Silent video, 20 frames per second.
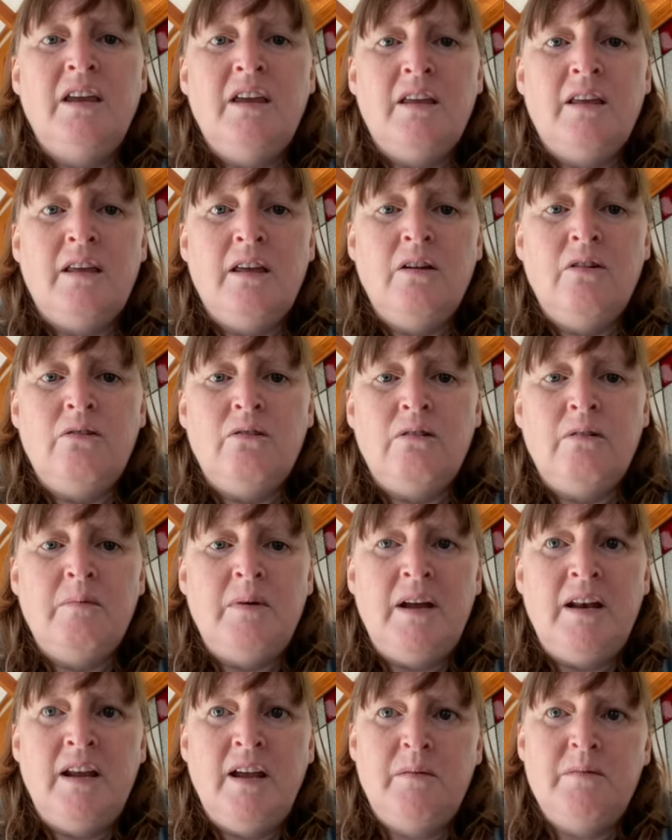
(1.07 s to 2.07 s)
Kia ora,
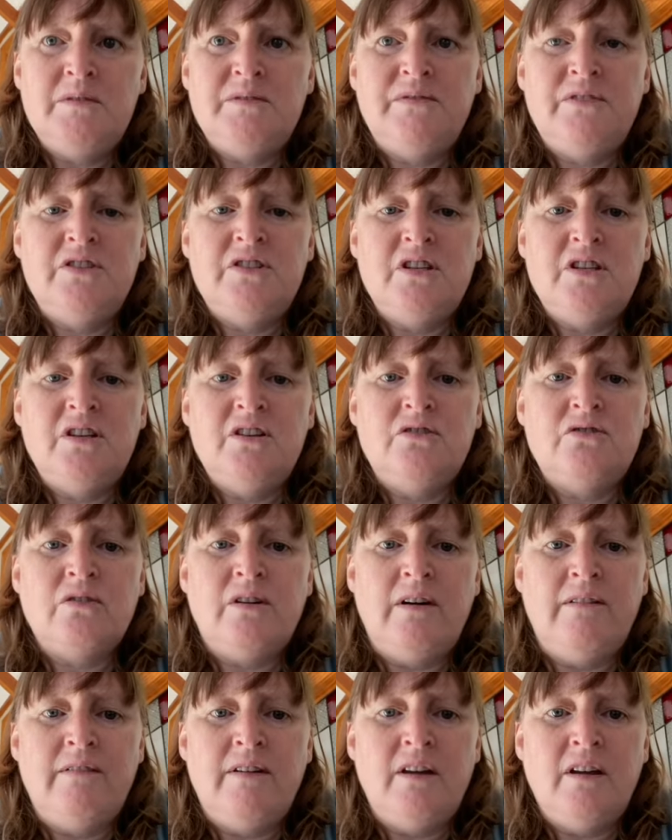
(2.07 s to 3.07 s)
my name's Virginia
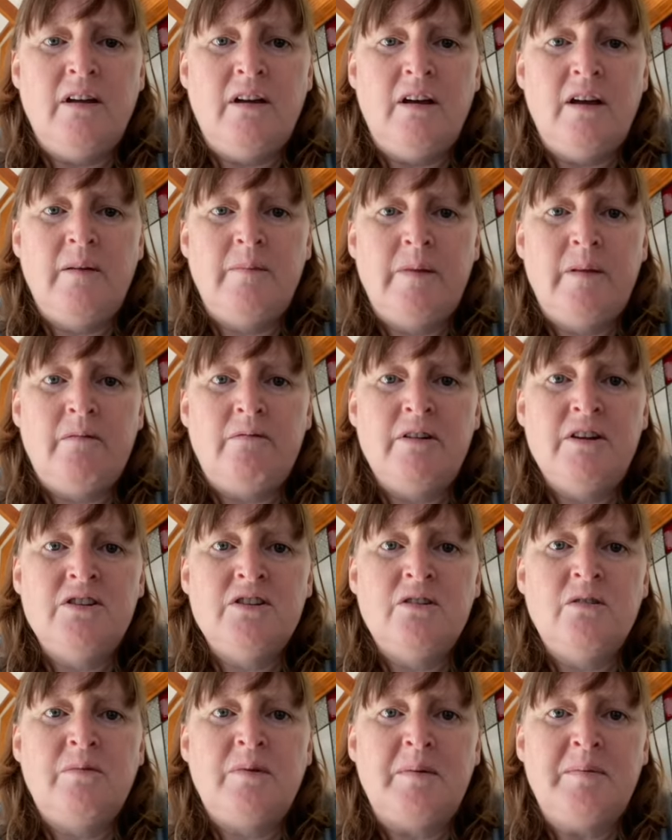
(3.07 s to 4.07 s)
Driver. I'm the
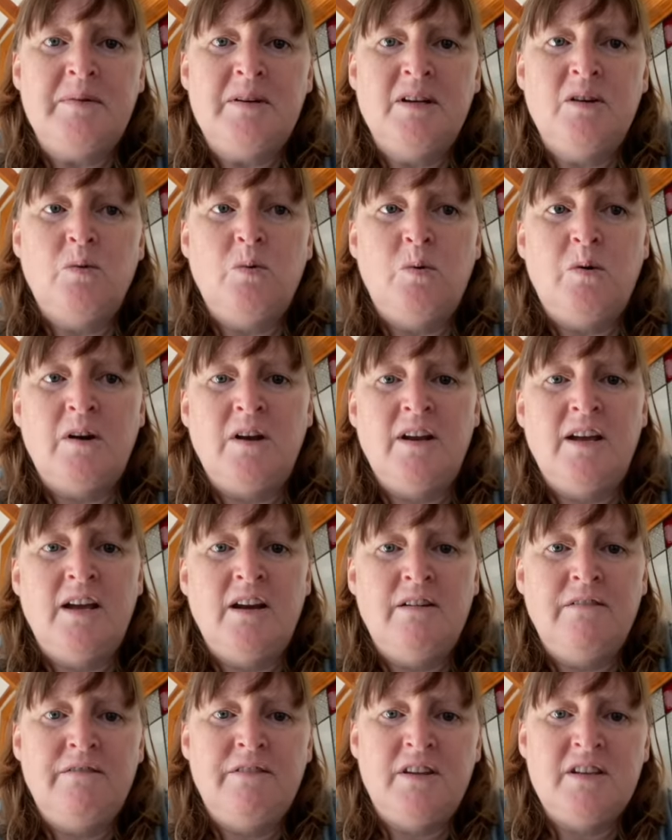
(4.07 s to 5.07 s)
Regional Property
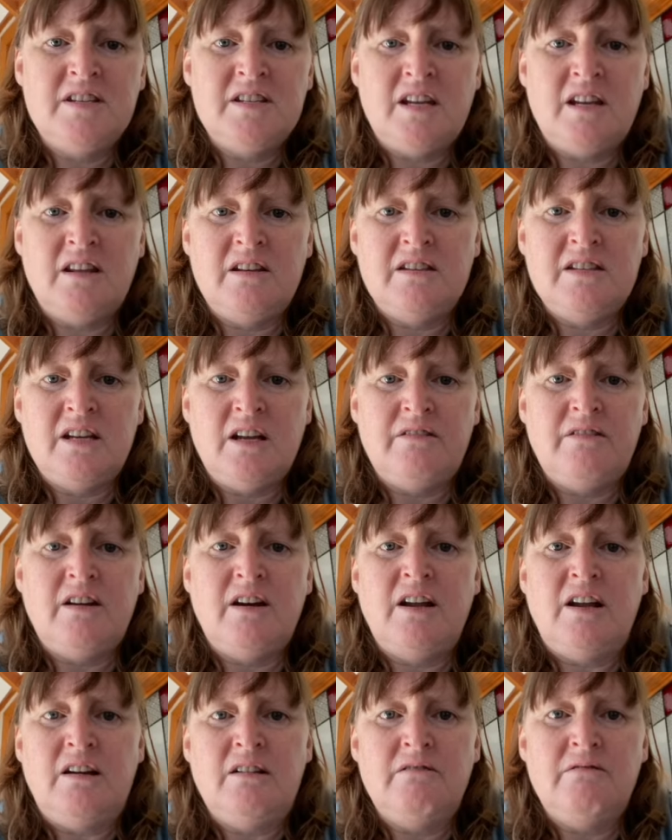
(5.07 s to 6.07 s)
Coordinator for the Southern South
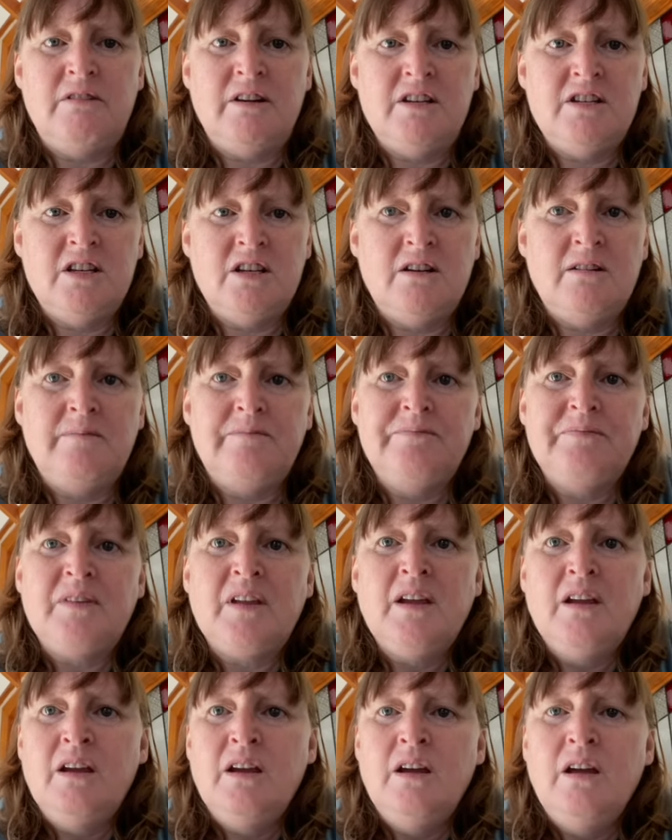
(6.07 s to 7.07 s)
Island region.
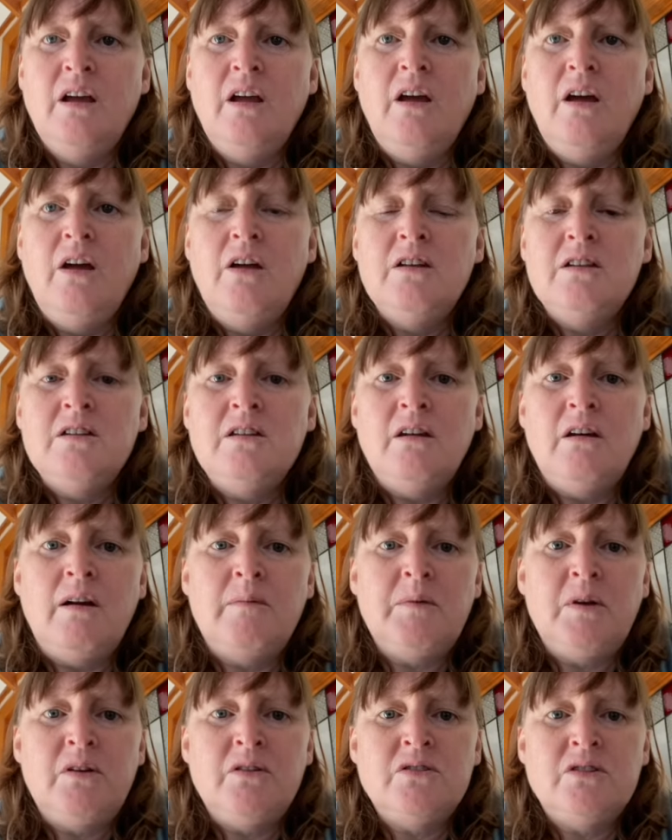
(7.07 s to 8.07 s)

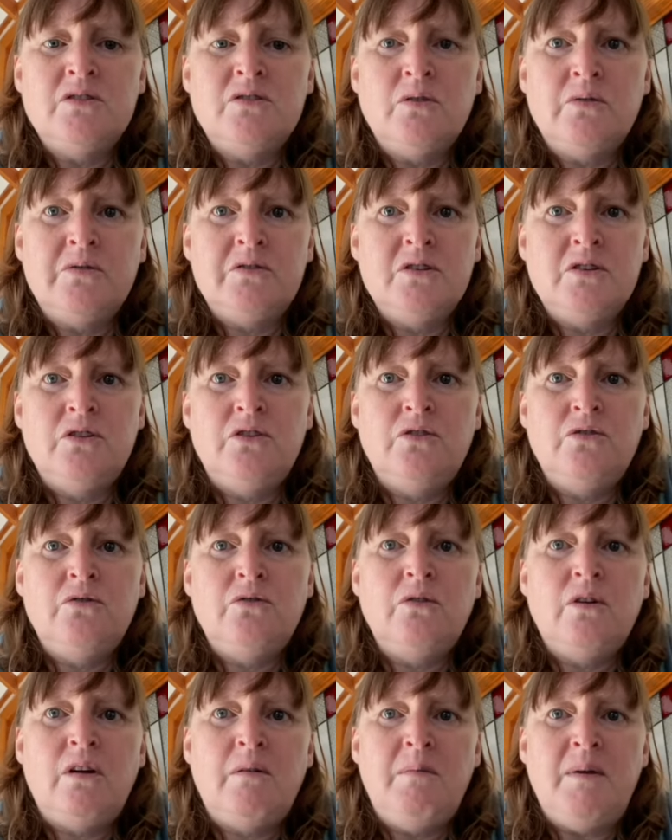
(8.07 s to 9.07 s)
I'm going to talk to
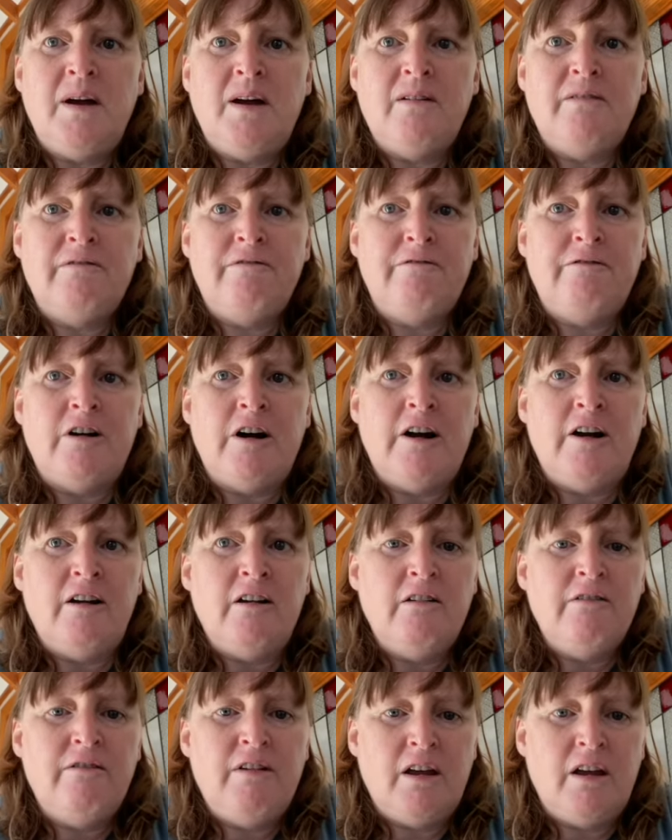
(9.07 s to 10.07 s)
you about
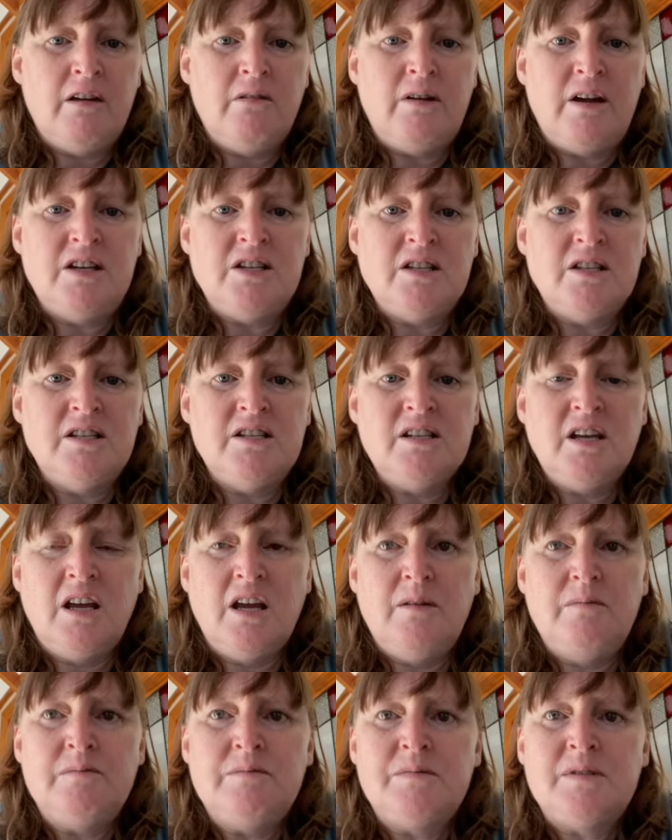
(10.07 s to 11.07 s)
fire evacuation
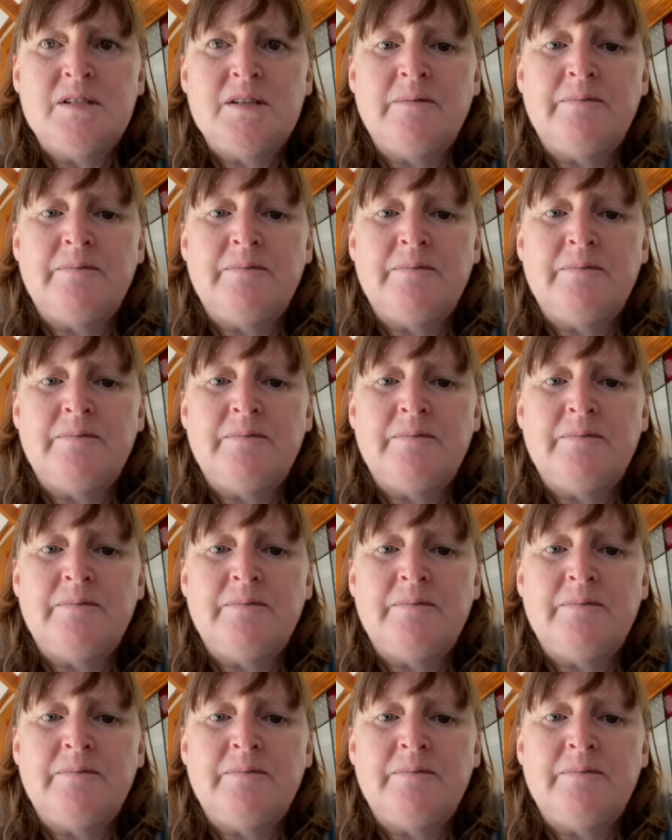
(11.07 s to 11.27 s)
schemes.